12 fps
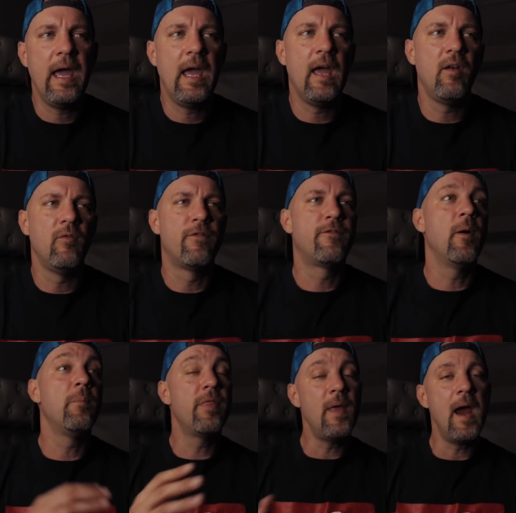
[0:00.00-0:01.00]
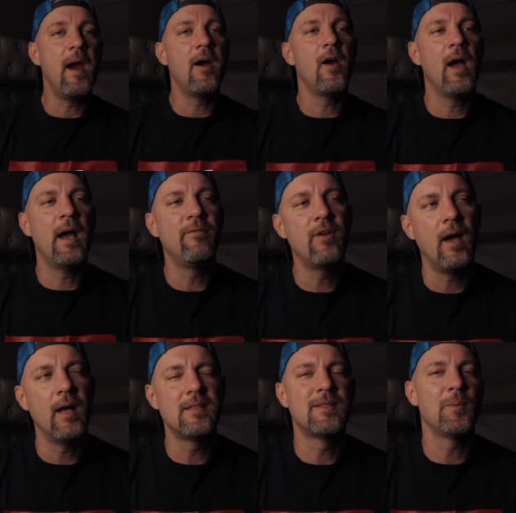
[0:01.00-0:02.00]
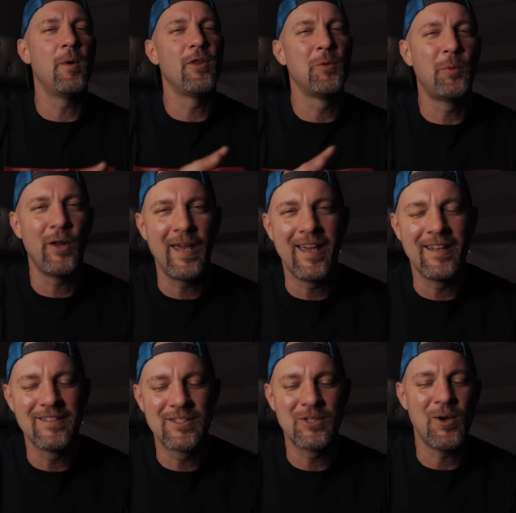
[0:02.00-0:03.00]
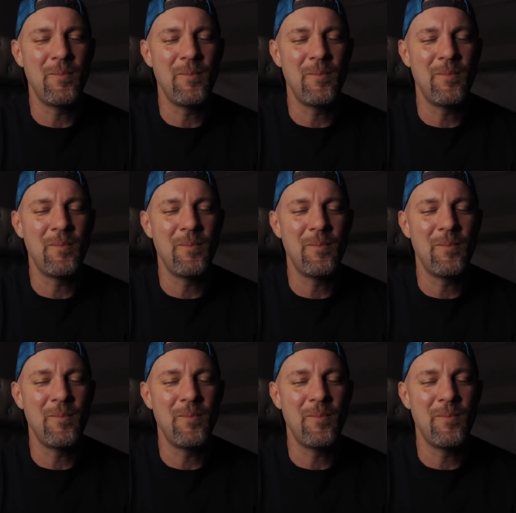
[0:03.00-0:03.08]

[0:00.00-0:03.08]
And from there, I've got some other plans,